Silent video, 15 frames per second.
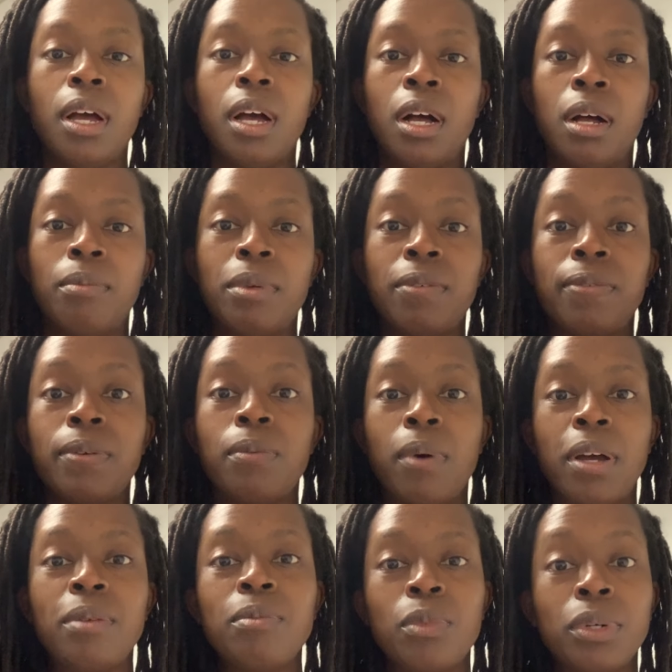Um, if you
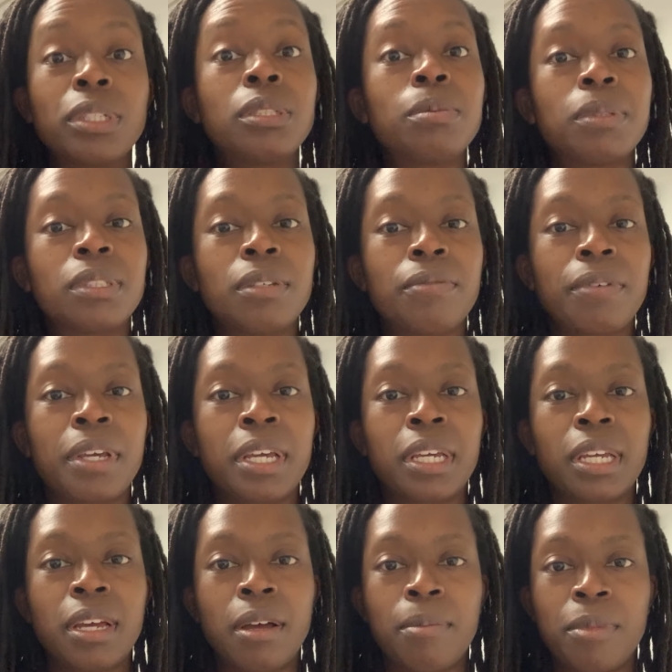want more
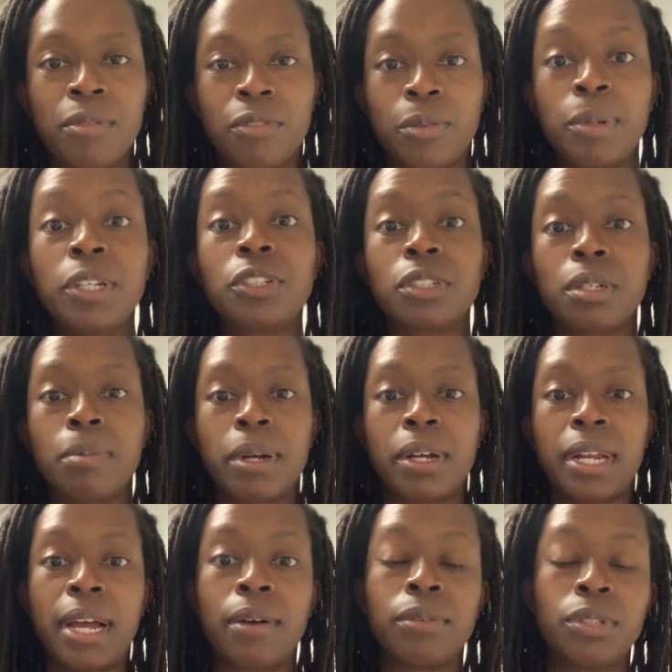specific um, information
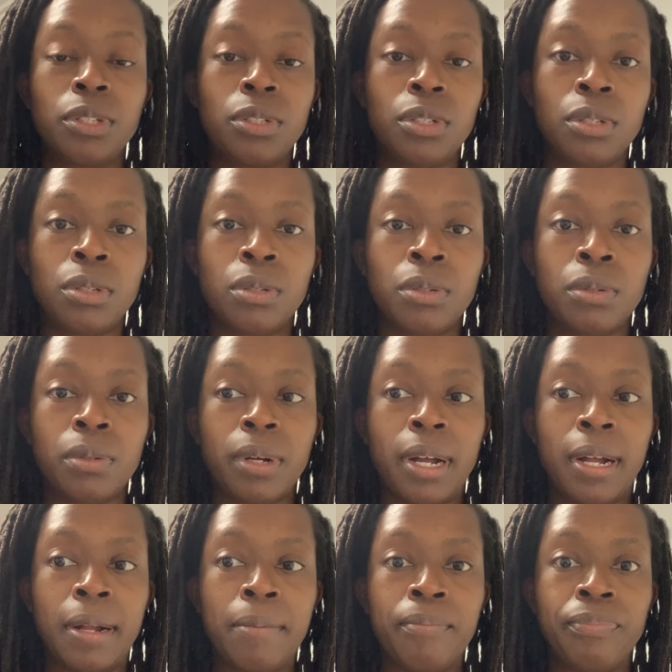about how to do,
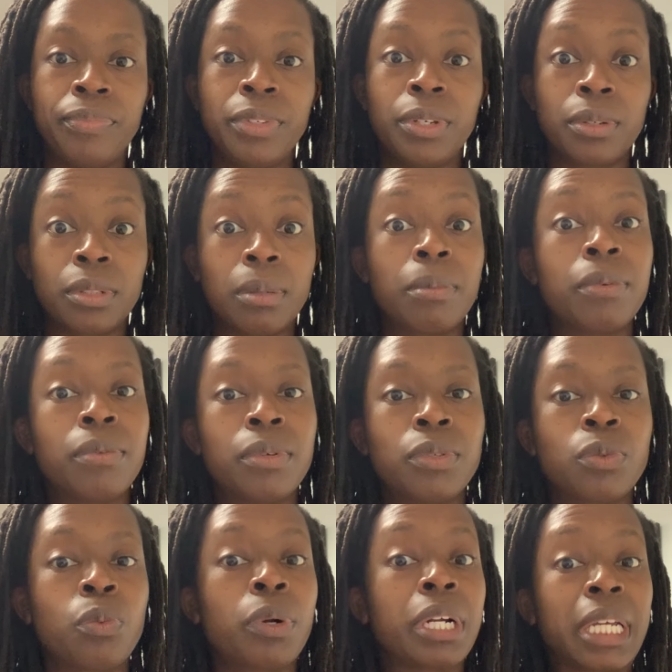um, you know, some of
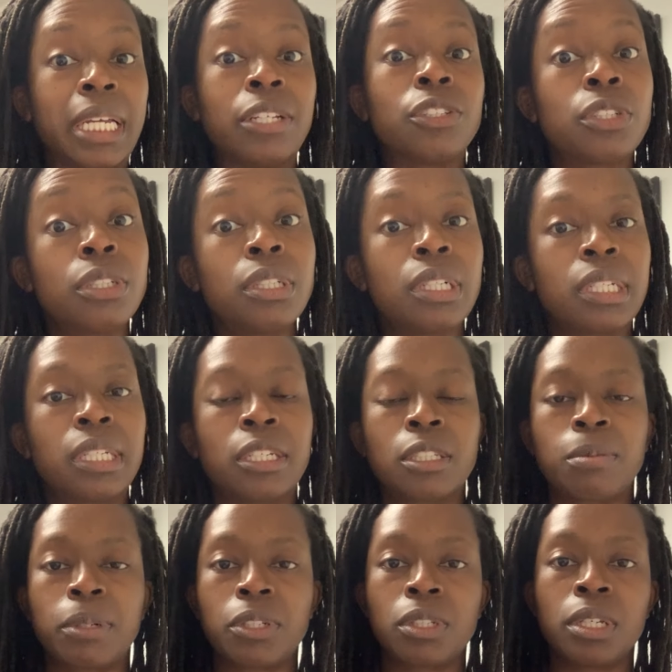this work internally,
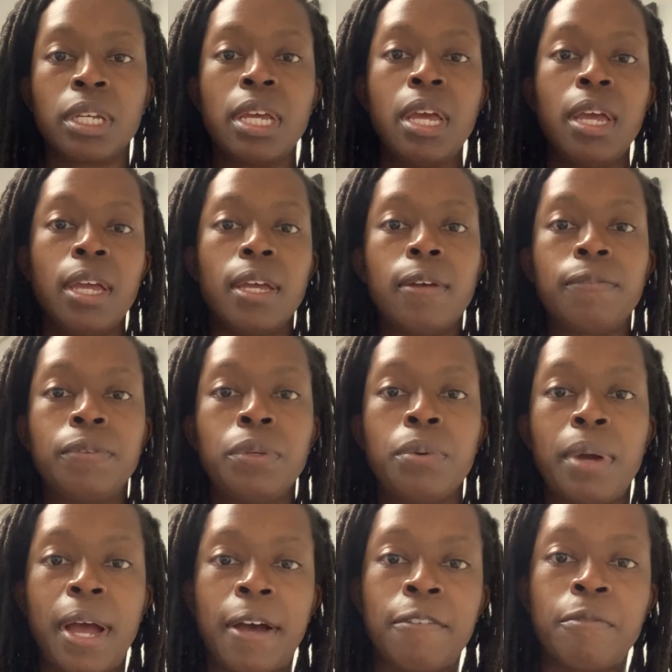especially if
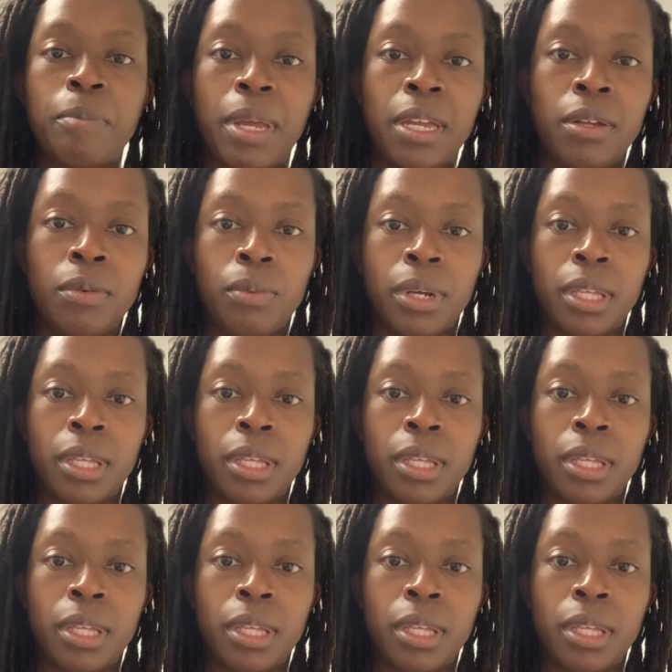you have pain